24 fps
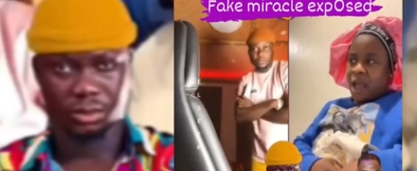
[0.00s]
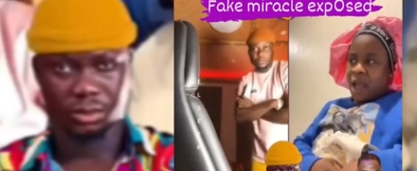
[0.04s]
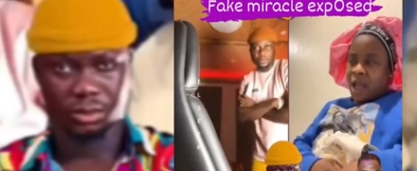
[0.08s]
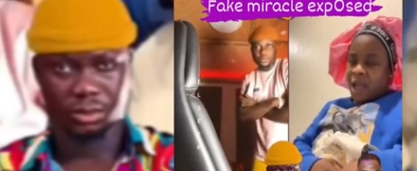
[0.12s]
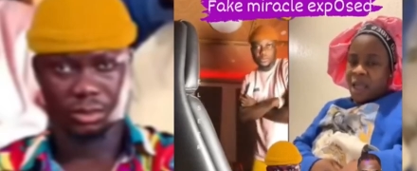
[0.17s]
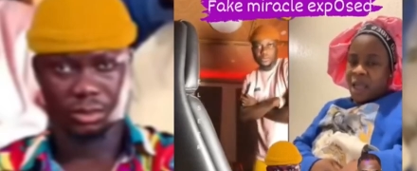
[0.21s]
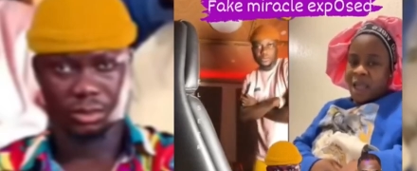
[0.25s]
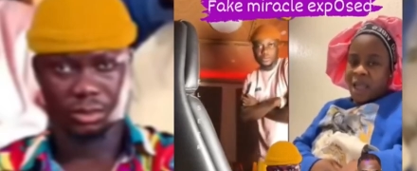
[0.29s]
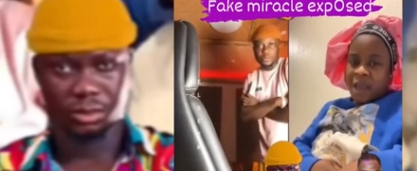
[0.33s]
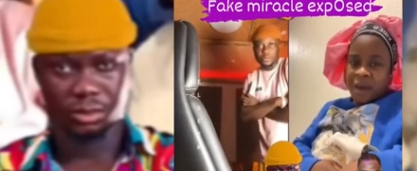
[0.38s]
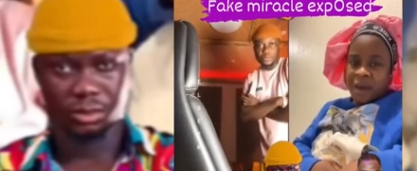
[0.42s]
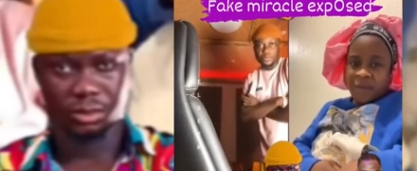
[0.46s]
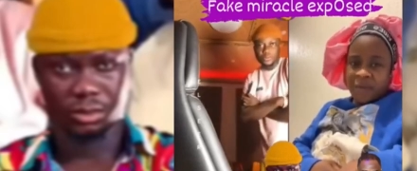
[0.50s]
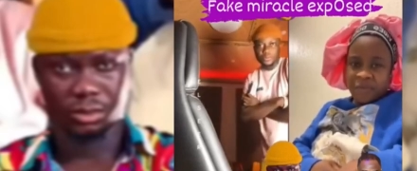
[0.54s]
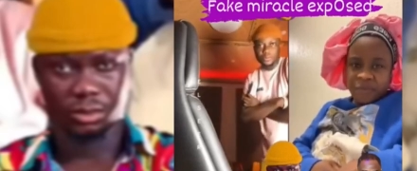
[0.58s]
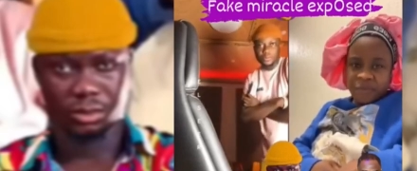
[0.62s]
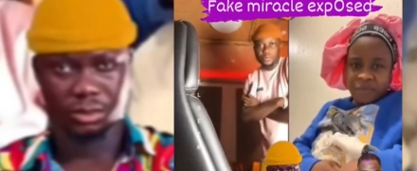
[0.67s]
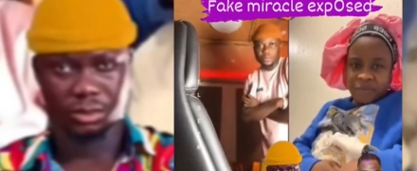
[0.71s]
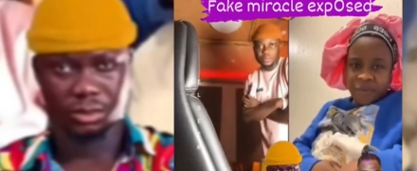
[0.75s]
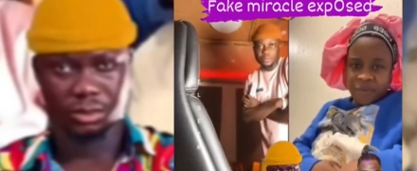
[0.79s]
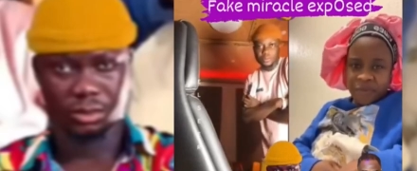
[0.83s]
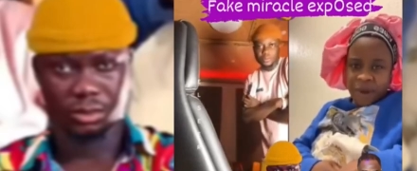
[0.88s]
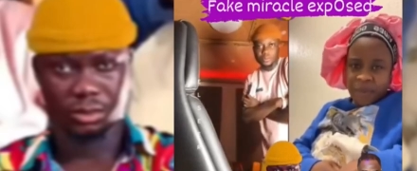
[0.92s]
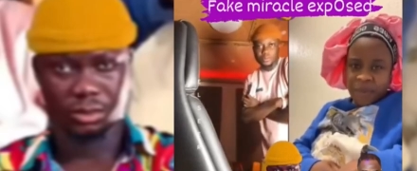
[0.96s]
Speaker 1: I
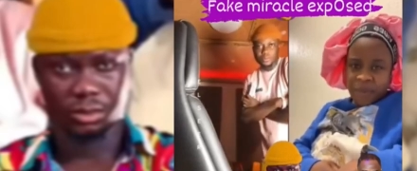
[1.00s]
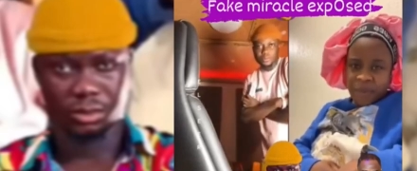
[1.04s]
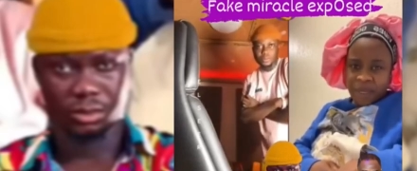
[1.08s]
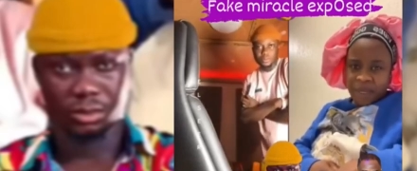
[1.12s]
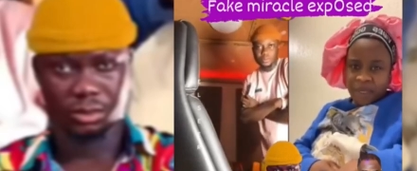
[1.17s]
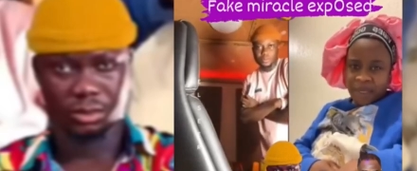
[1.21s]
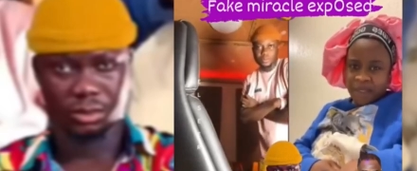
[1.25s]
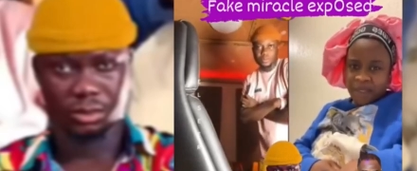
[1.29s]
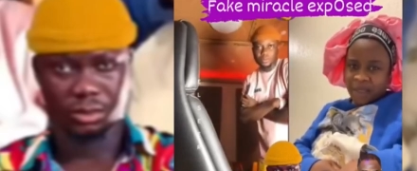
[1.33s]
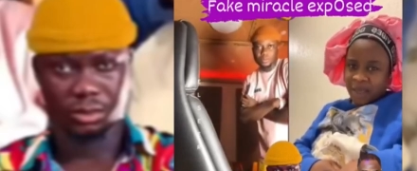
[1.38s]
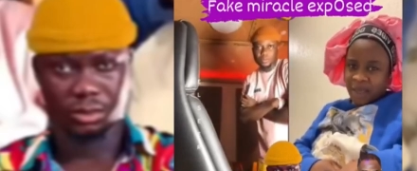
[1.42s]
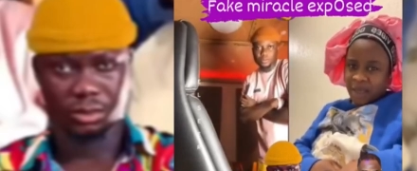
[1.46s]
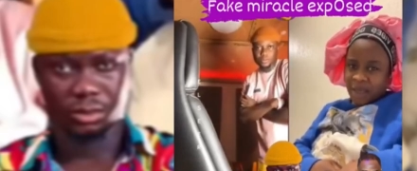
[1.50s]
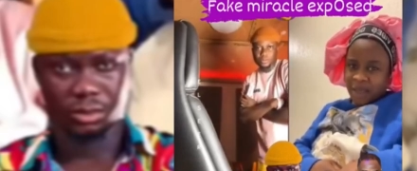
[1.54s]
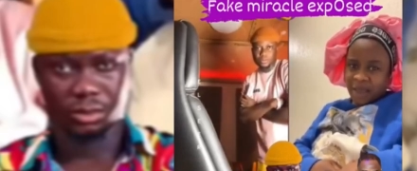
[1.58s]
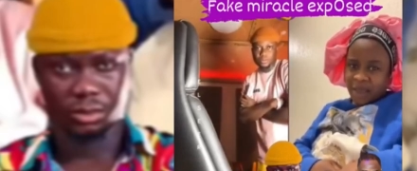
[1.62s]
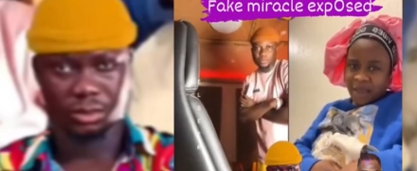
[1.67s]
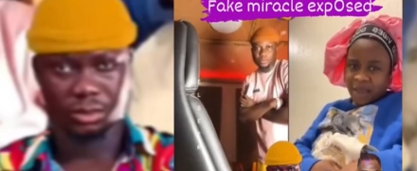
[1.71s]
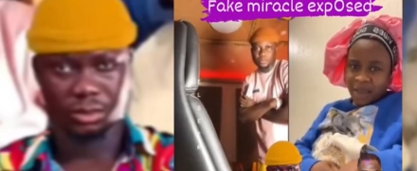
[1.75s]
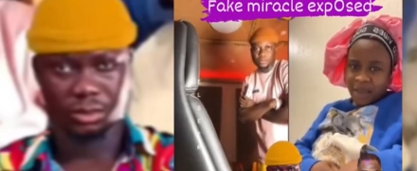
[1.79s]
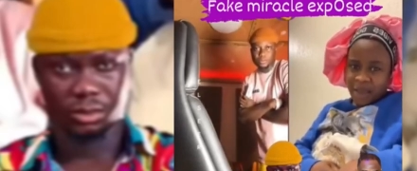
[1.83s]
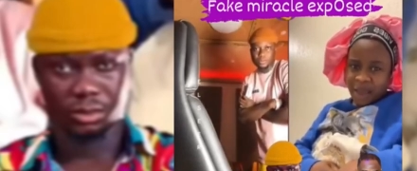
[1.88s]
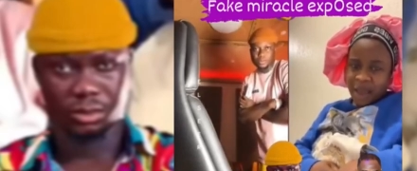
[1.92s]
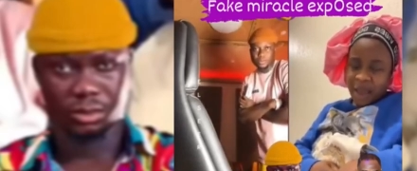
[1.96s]
have family
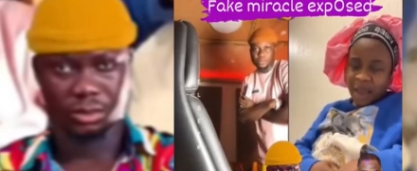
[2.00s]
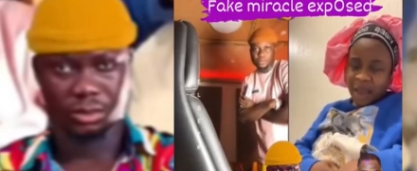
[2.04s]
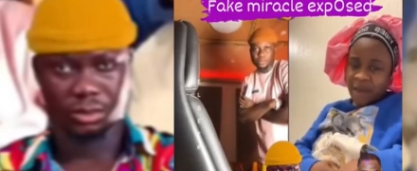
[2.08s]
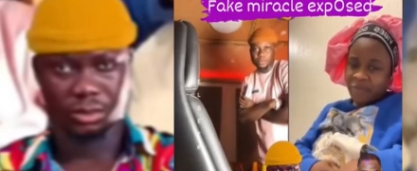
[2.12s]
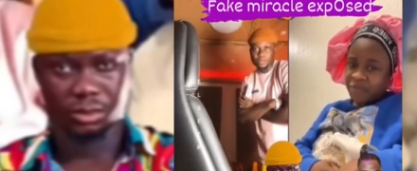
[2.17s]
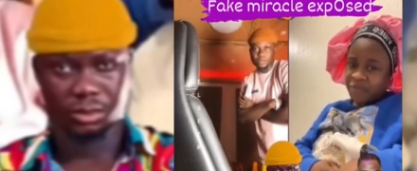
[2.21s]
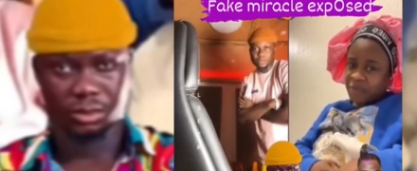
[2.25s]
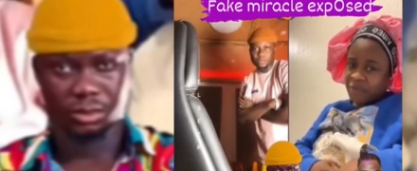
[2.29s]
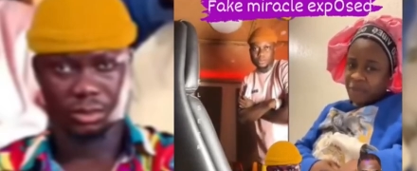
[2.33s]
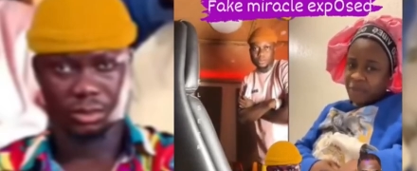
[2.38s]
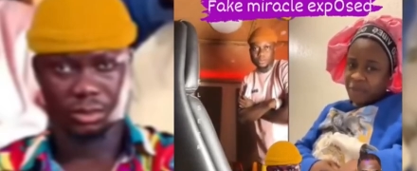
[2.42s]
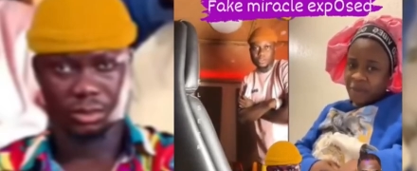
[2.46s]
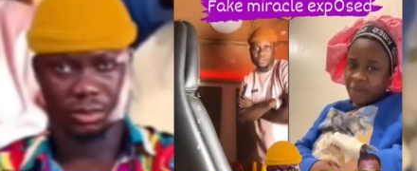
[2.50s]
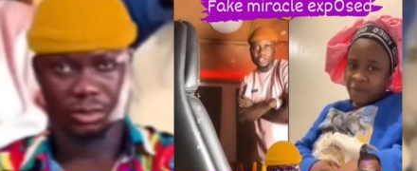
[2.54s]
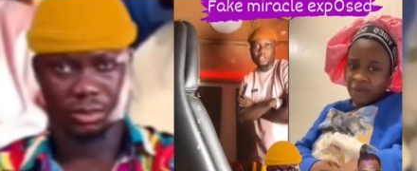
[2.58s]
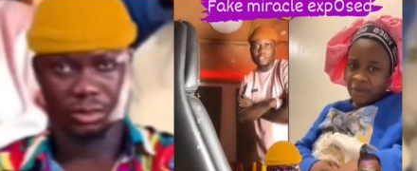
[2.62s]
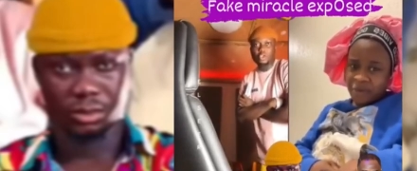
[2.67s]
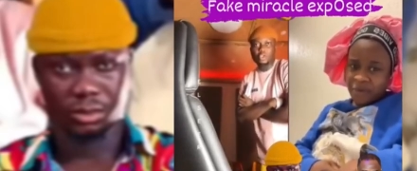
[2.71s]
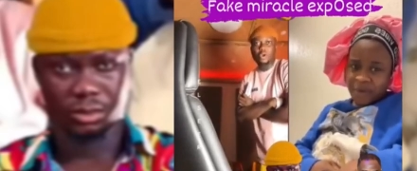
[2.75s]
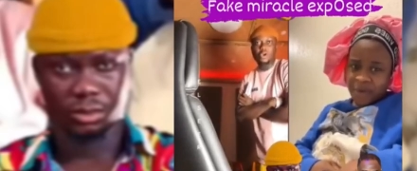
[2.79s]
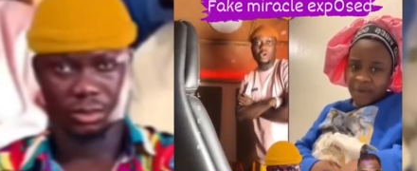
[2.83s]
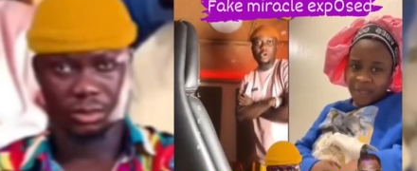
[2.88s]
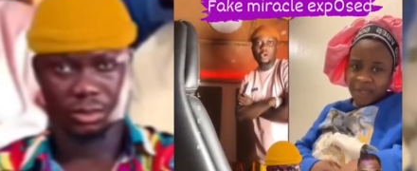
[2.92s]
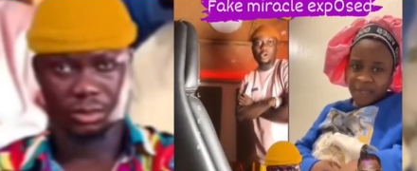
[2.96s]
there. I have
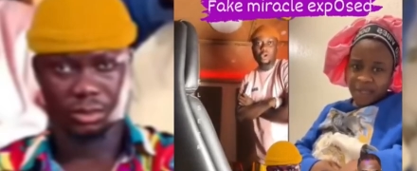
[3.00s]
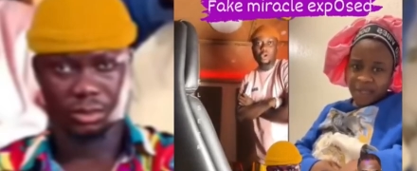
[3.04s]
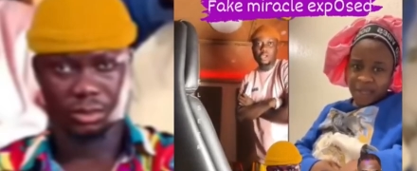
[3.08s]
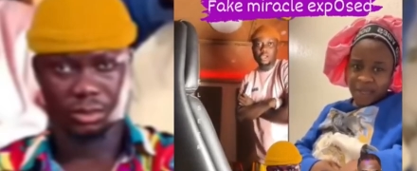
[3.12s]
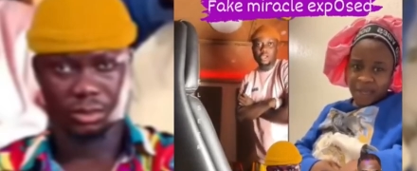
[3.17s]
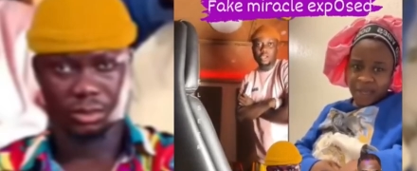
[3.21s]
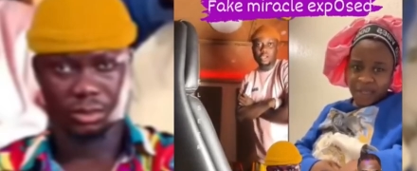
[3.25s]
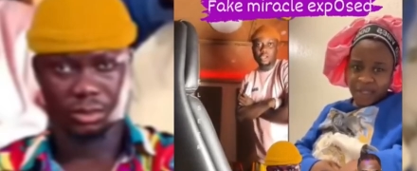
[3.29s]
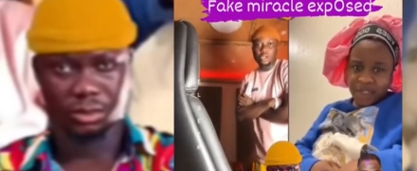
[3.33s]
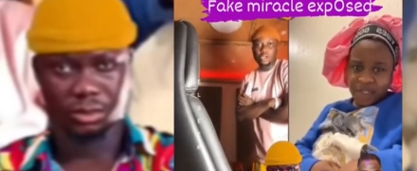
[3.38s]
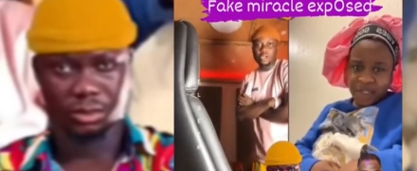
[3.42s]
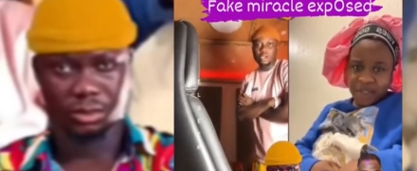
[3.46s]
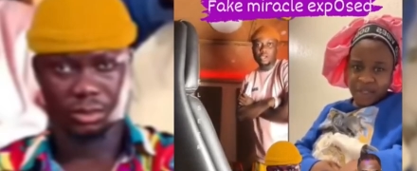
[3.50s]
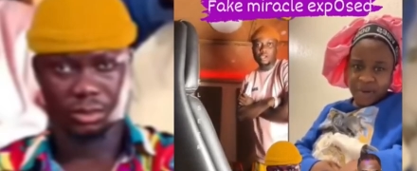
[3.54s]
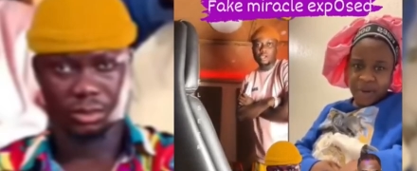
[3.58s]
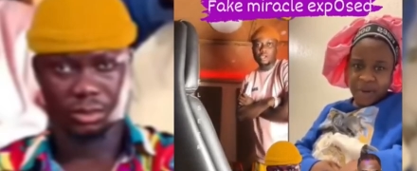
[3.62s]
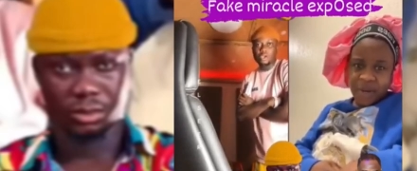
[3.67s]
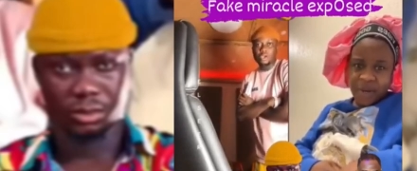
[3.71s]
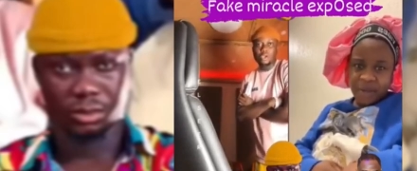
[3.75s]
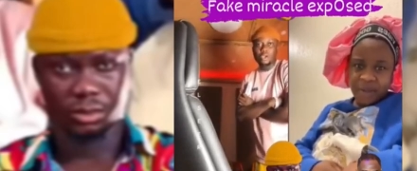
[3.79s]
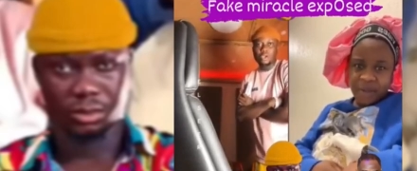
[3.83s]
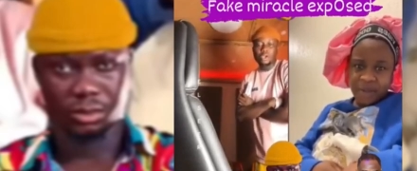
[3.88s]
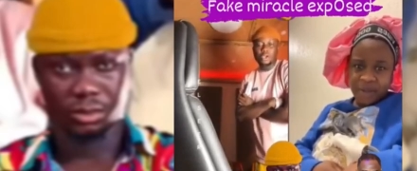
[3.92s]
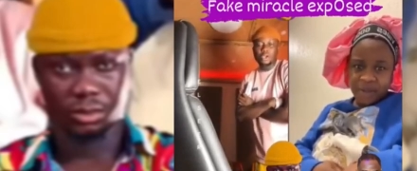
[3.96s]
family over there in
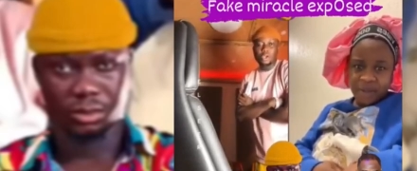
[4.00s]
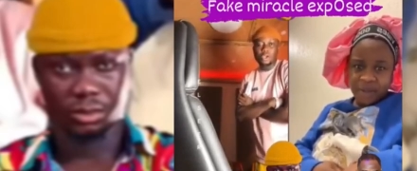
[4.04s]
Nigeria.